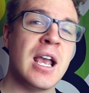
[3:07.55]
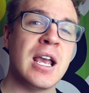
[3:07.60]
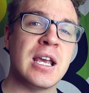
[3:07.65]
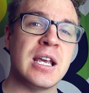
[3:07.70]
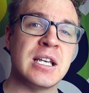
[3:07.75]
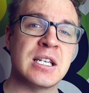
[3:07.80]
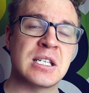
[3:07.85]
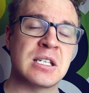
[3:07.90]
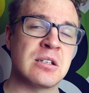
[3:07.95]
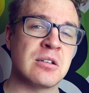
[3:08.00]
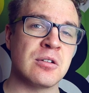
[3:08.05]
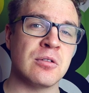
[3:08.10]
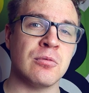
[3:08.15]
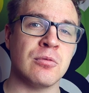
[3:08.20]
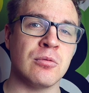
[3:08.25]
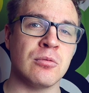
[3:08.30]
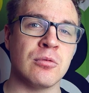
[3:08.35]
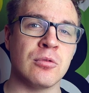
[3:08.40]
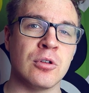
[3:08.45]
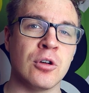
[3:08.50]
is
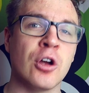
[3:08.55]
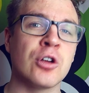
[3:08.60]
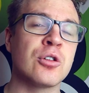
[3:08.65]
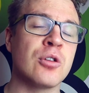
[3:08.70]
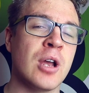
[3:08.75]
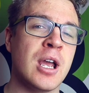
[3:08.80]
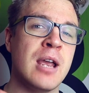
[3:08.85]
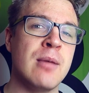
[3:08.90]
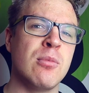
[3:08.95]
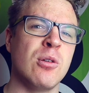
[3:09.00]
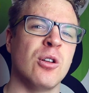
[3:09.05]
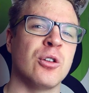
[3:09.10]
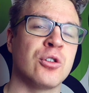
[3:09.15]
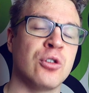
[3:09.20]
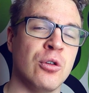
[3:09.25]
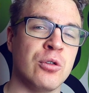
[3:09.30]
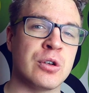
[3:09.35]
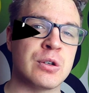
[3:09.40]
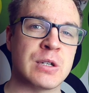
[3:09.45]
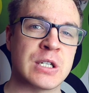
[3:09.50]
not able
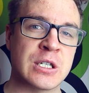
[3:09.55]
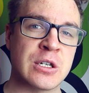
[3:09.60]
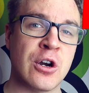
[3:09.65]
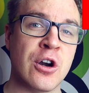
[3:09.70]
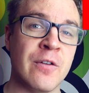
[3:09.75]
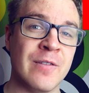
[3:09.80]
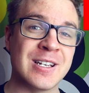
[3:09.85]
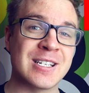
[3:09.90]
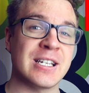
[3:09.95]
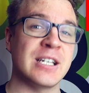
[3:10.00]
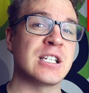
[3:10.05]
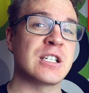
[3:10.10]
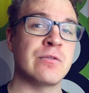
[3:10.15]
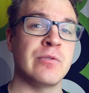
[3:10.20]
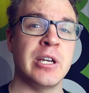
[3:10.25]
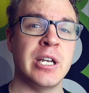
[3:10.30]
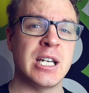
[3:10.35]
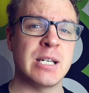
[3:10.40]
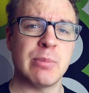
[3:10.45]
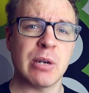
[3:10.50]
to service in
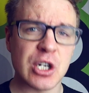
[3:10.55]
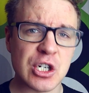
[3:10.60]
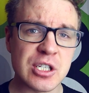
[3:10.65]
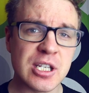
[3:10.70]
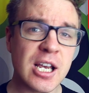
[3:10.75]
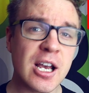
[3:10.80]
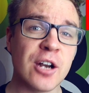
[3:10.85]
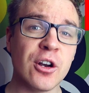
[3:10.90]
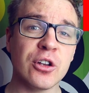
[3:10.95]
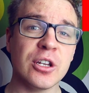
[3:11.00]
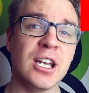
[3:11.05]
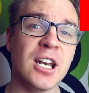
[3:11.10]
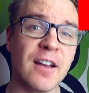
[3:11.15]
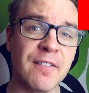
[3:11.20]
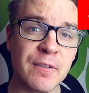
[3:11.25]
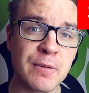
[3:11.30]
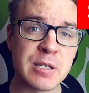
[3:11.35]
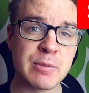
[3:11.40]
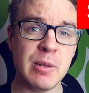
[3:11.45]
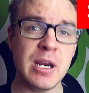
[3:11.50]
Swedish because there are not
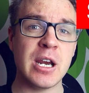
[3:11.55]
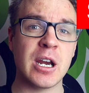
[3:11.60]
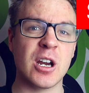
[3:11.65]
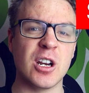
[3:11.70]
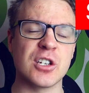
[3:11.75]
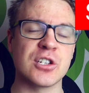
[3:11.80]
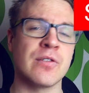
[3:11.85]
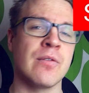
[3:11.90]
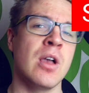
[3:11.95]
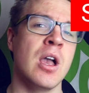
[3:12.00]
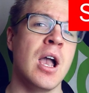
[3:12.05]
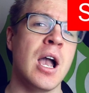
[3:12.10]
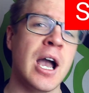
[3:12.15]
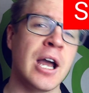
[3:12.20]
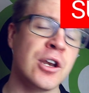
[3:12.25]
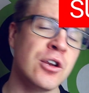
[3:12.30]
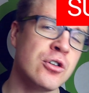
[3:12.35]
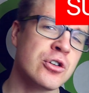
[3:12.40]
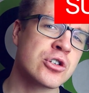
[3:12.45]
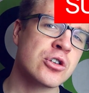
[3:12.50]
enough speakers.
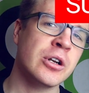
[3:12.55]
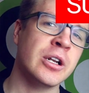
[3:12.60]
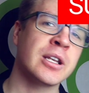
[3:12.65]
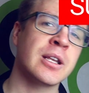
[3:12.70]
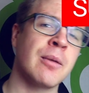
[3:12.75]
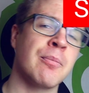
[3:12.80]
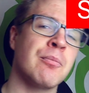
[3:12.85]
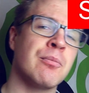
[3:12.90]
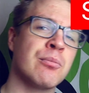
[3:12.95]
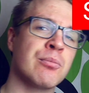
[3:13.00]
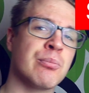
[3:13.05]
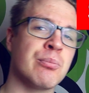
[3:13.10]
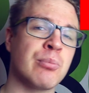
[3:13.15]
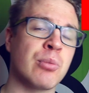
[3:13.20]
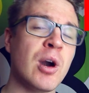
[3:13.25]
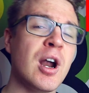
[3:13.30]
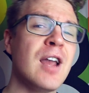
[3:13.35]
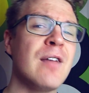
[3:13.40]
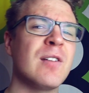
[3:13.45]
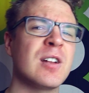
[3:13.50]
And usually the
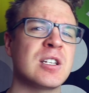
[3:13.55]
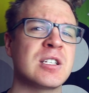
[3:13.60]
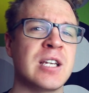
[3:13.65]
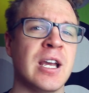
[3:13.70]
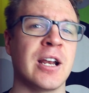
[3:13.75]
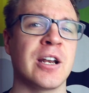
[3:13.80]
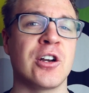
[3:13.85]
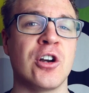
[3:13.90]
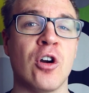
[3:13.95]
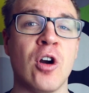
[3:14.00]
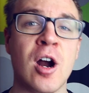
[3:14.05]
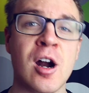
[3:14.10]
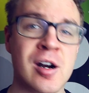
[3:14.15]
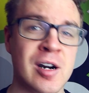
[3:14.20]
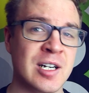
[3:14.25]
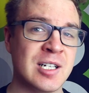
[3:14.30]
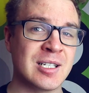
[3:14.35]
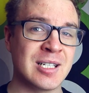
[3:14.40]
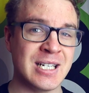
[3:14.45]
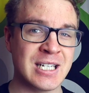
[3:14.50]
private sector
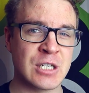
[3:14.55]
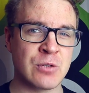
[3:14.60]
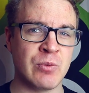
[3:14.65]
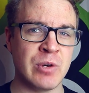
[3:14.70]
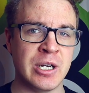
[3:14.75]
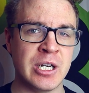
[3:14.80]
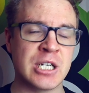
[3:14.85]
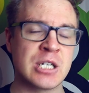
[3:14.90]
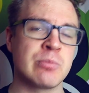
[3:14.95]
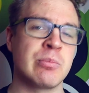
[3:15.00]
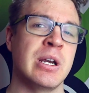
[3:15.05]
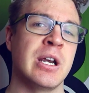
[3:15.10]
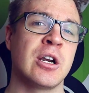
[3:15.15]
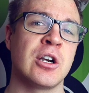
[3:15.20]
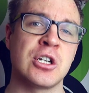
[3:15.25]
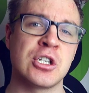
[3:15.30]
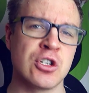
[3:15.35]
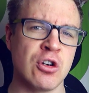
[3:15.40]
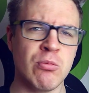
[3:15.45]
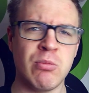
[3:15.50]
hires these Swedish
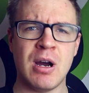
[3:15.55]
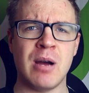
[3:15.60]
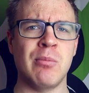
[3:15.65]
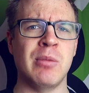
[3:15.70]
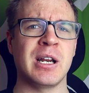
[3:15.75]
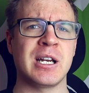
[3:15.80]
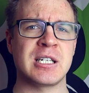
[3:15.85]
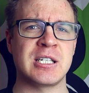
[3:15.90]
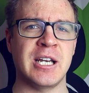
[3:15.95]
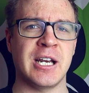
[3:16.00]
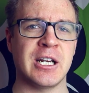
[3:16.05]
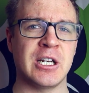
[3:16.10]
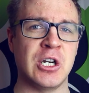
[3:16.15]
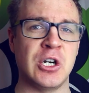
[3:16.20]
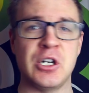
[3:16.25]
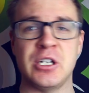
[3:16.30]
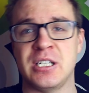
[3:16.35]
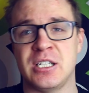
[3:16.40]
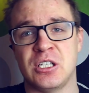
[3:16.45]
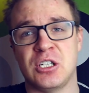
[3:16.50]
speakers, so public
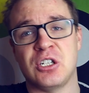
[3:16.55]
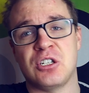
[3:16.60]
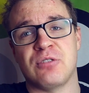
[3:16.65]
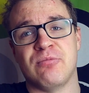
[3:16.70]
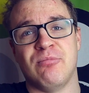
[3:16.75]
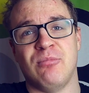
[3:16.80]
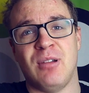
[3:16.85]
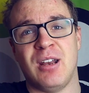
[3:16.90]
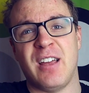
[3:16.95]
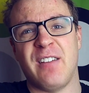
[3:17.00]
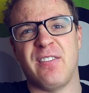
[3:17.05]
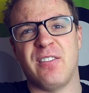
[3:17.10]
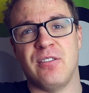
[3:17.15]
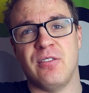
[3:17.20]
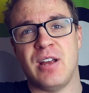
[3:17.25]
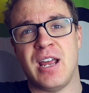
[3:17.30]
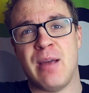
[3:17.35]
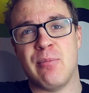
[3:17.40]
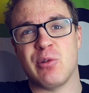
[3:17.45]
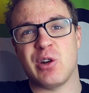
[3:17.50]
sector is just left
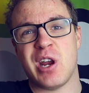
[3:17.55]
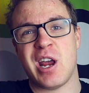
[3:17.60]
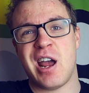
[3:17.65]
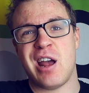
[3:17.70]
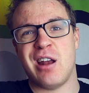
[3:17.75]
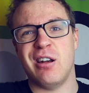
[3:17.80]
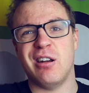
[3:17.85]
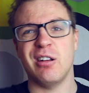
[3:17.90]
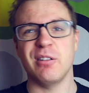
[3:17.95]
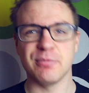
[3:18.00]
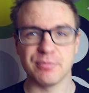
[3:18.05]
empty-handed.